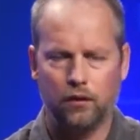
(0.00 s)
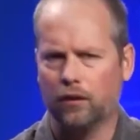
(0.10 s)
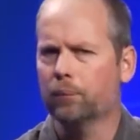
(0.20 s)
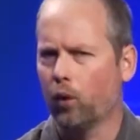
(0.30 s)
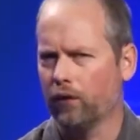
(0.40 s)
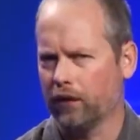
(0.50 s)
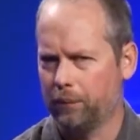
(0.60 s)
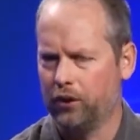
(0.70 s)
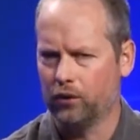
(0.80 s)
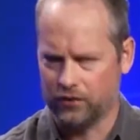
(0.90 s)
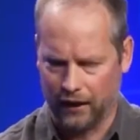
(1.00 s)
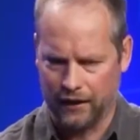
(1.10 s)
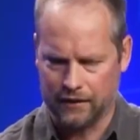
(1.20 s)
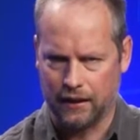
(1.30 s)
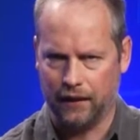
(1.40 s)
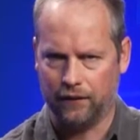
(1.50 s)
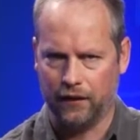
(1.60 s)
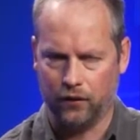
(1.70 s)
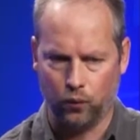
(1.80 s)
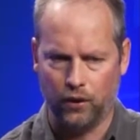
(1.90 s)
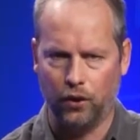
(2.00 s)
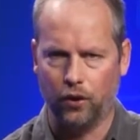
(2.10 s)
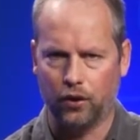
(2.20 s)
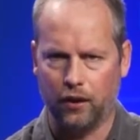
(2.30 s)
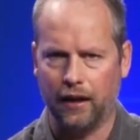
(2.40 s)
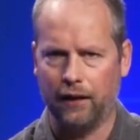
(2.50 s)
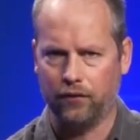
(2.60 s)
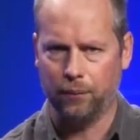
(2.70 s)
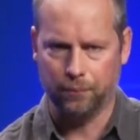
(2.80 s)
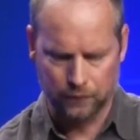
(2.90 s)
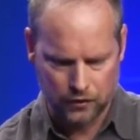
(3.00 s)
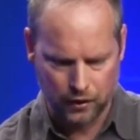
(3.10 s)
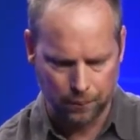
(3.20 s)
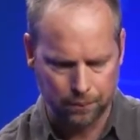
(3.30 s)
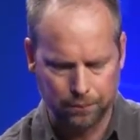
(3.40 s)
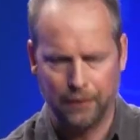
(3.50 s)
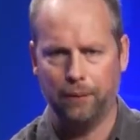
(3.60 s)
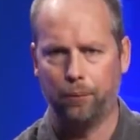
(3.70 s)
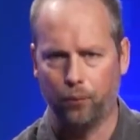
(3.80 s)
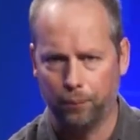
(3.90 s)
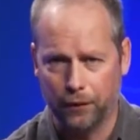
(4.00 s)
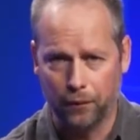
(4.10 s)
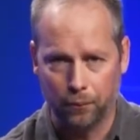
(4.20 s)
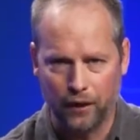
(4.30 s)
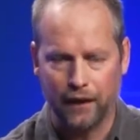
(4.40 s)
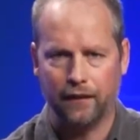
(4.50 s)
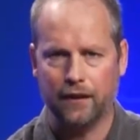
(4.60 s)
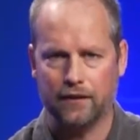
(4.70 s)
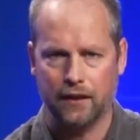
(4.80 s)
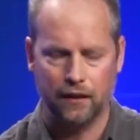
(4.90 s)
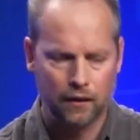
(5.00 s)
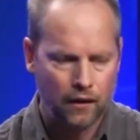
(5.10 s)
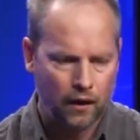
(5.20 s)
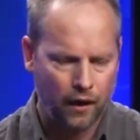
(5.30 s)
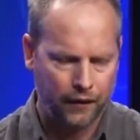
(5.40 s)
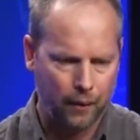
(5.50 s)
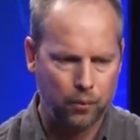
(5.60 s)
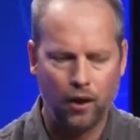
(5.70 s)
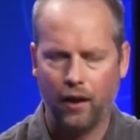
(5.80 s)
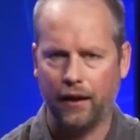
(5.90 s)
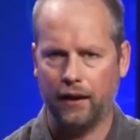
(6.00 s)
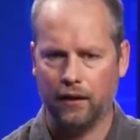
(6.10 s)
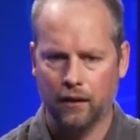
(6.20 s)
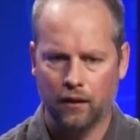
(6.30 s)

more of the computer science side of things, where you're going to have to be bringing things in and applying